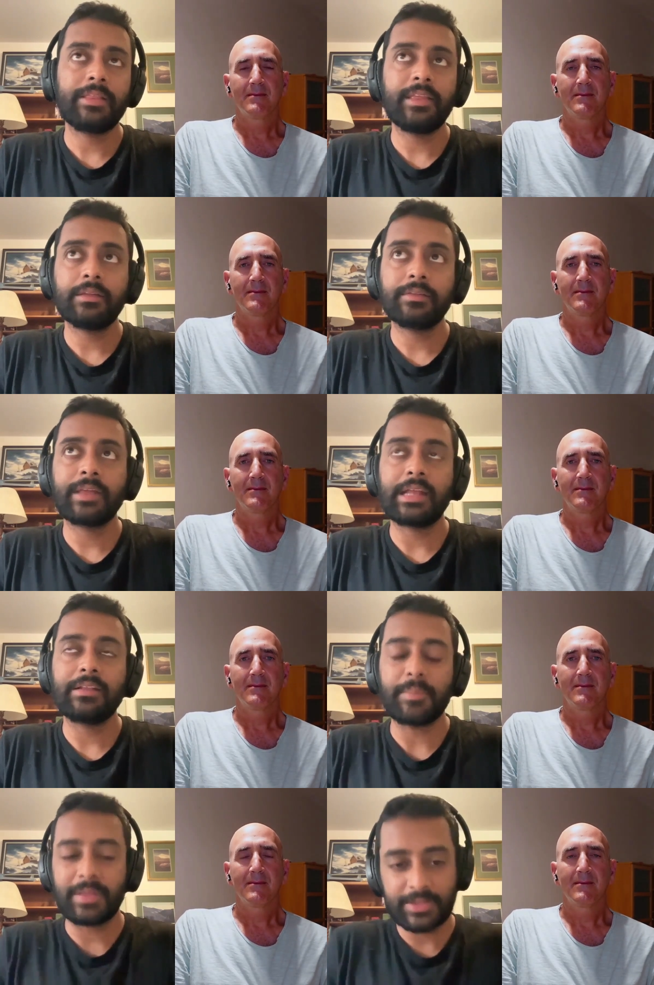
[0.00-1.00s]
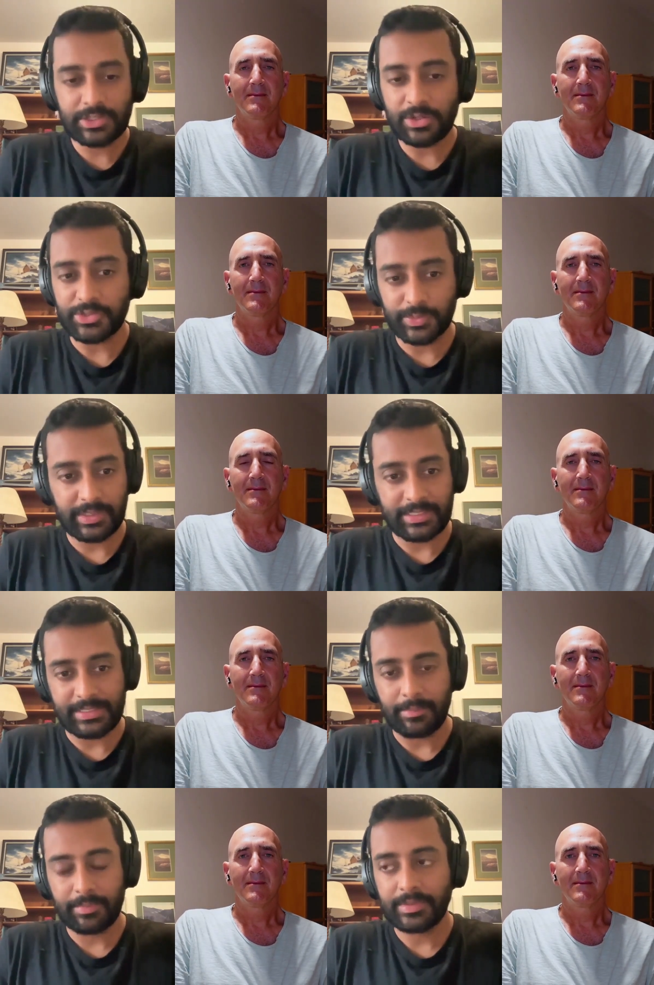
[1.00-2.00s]
Speaker 1: think that, I mean, this goes really
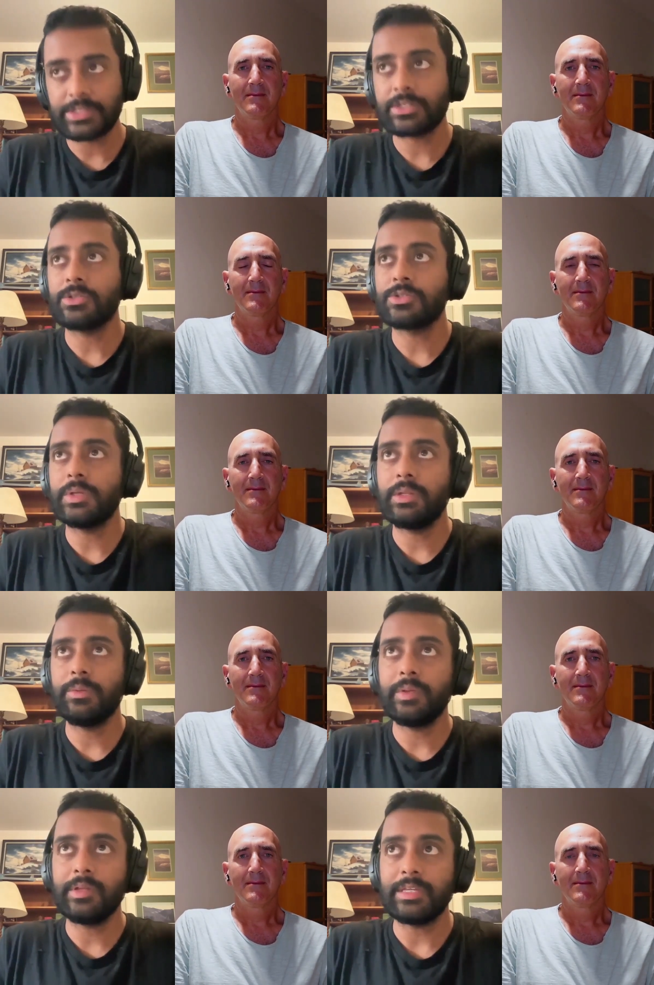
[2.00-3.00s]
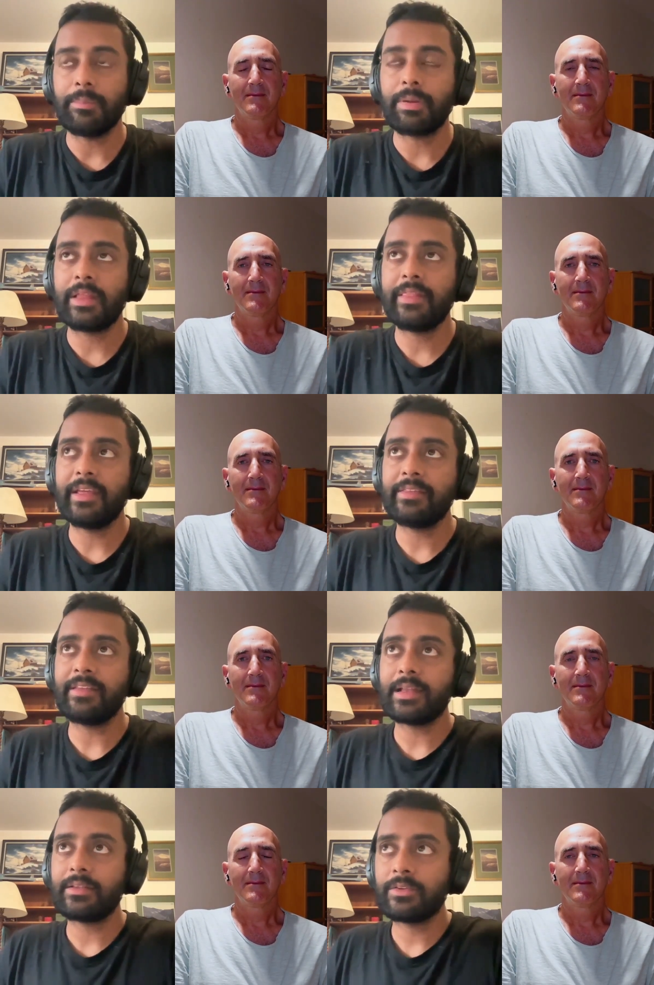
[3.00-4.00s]
deep. This goes really, really deep. I think
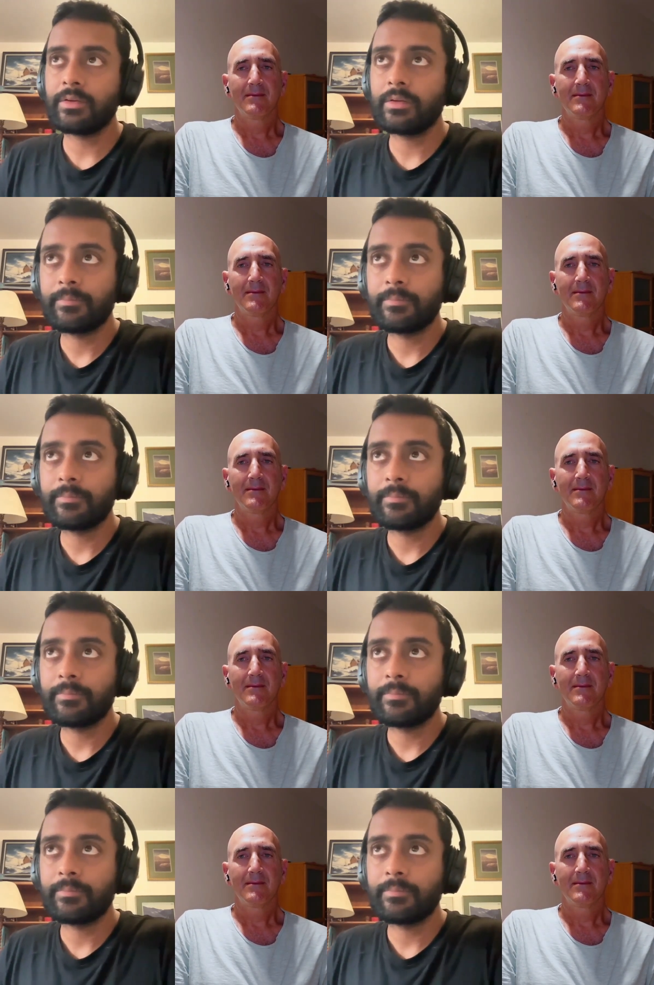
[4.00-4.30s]
that